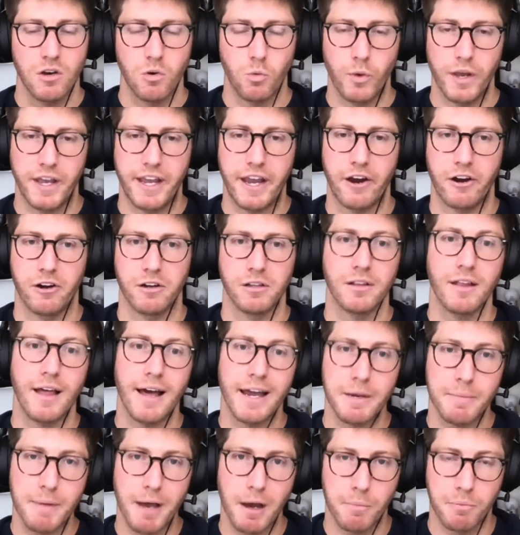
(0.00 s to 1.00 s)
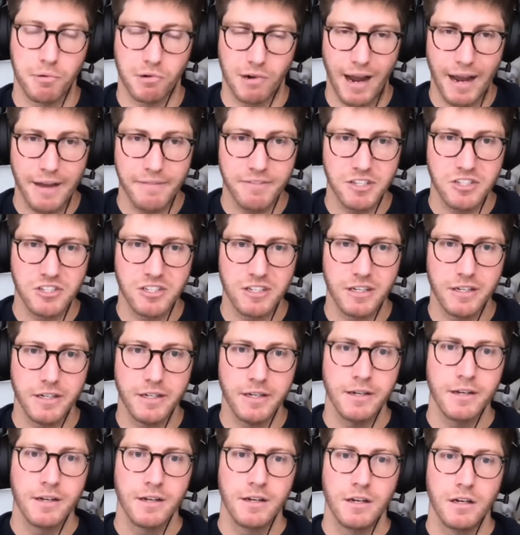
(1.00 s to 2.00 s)
we care a lot about
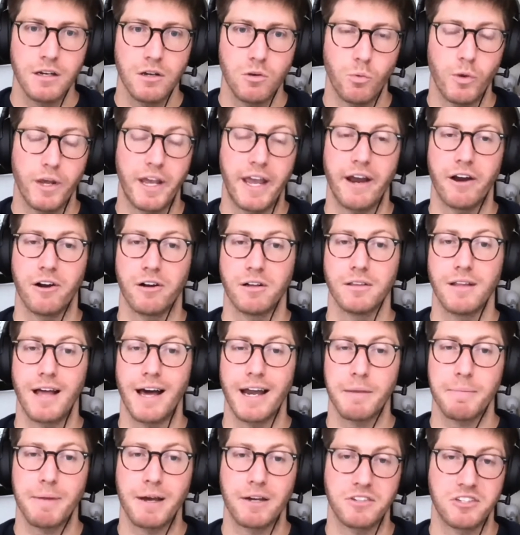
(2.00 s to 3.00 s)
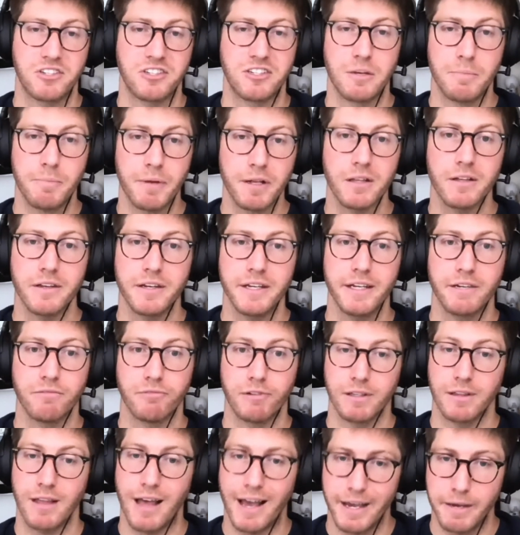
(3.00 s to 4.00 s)
privacy, we care a lot about stability and
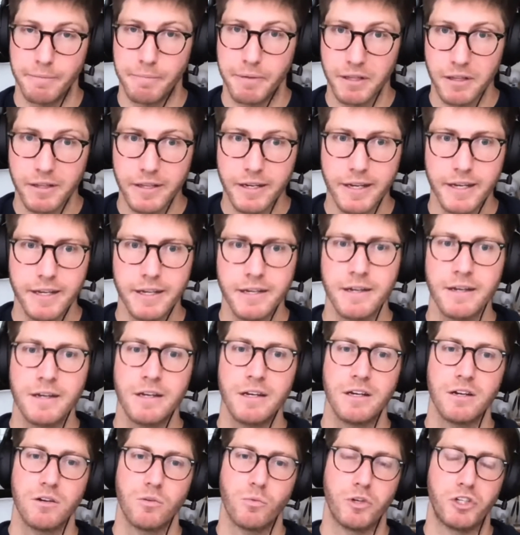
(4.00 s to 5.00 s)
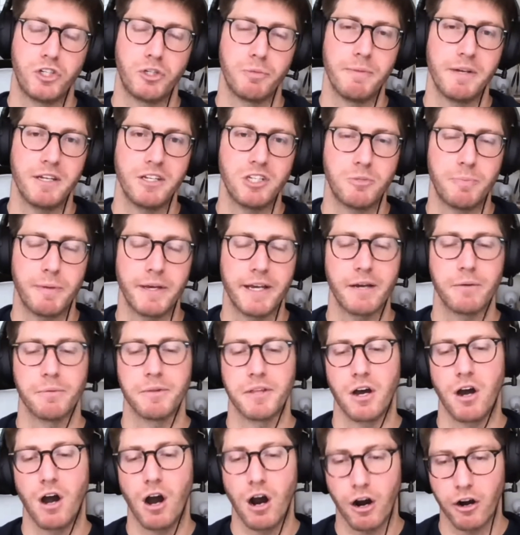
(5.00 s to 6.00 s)
reliability, which means being able
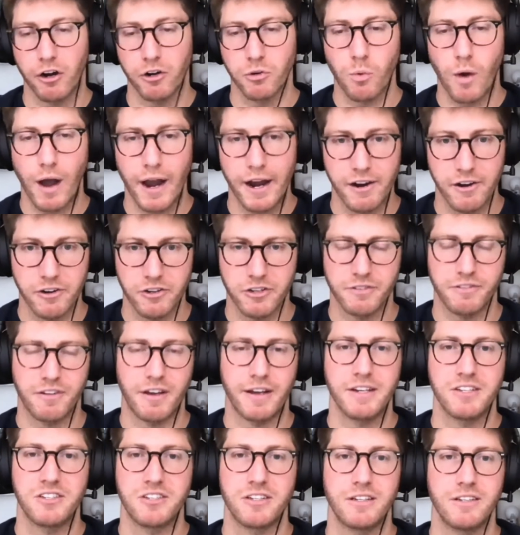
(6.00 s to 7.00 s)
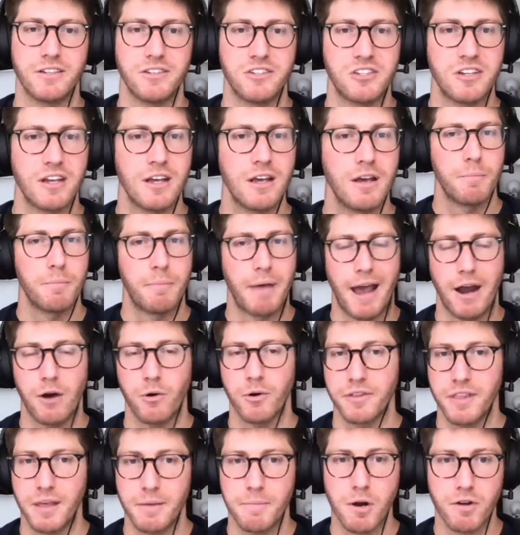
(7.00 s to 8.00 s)
to hardwire devices,
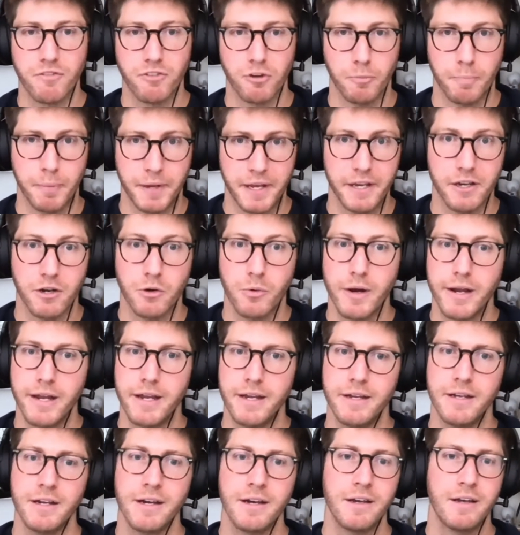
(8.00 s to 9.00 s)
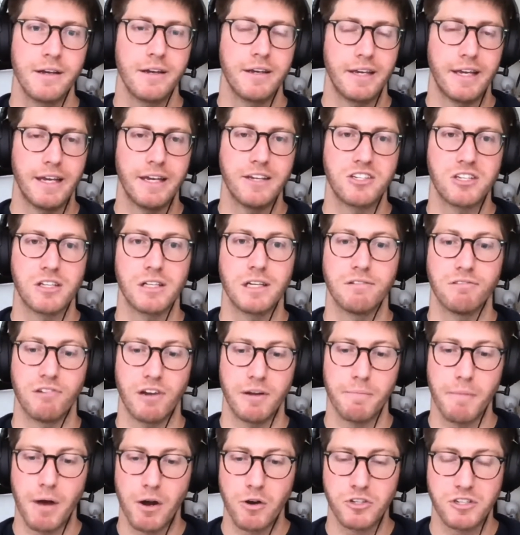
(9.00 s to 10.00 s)
power them over PoE, easily
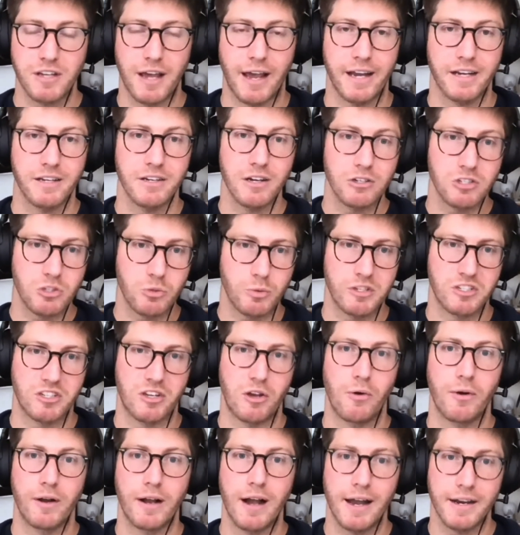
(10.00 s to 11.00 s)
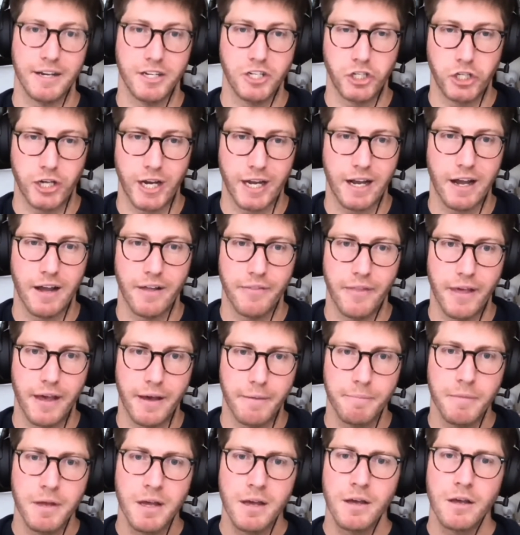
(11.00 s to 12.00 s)
remote diagnose what's going on and check on
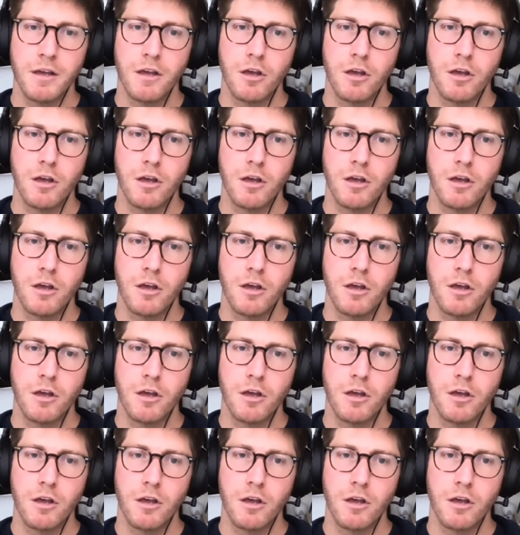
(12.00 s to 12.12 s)
them.